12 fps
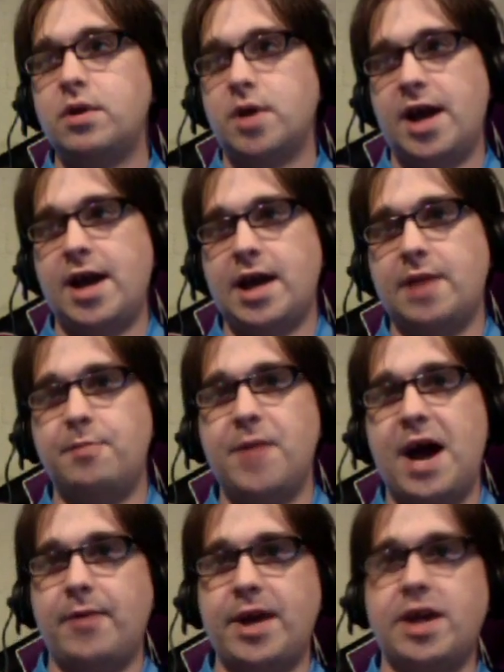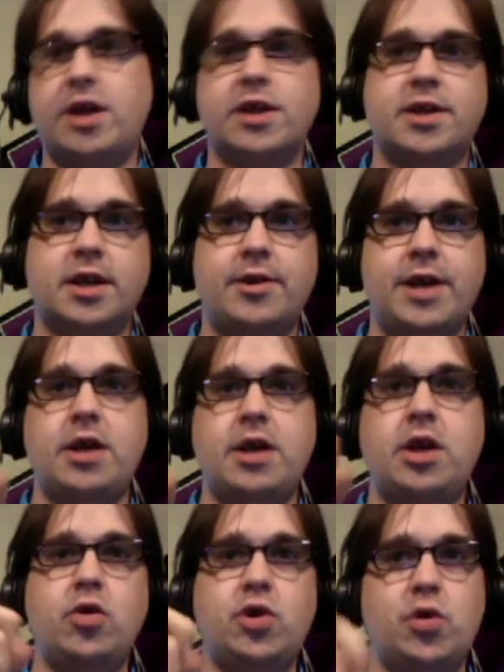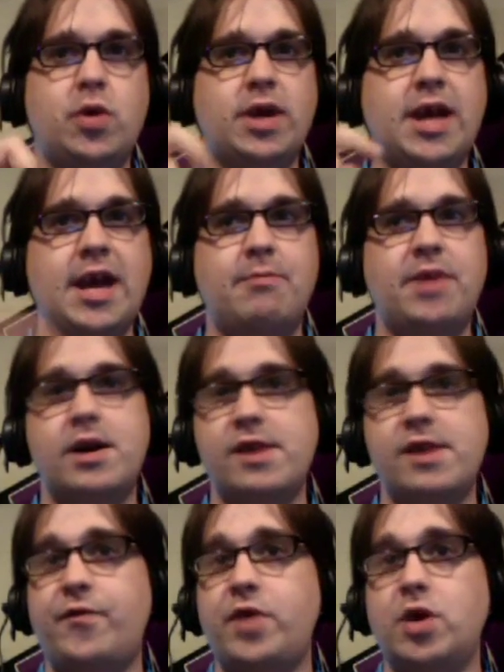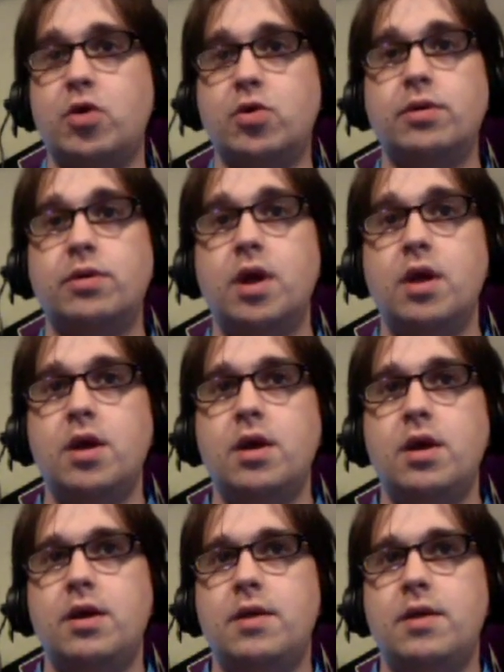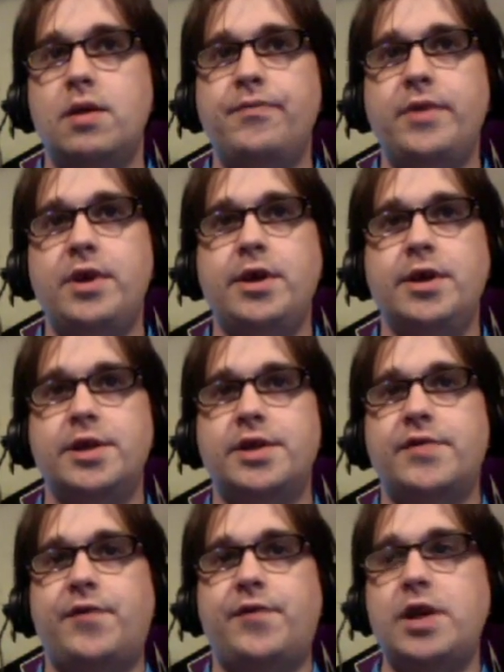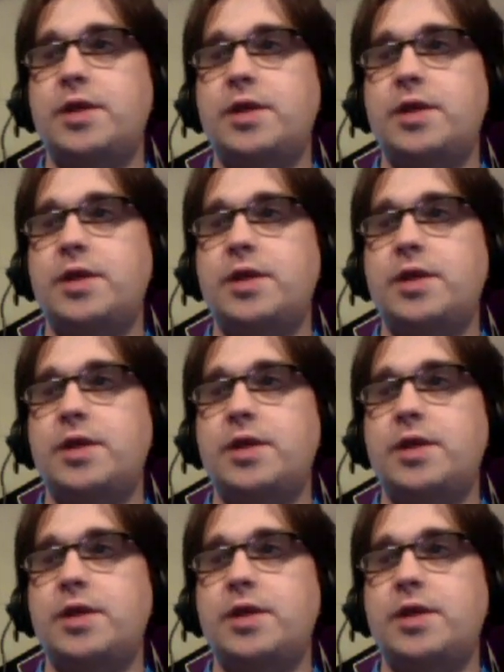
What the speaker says: And that link is going to take you to a game that I feel is fun to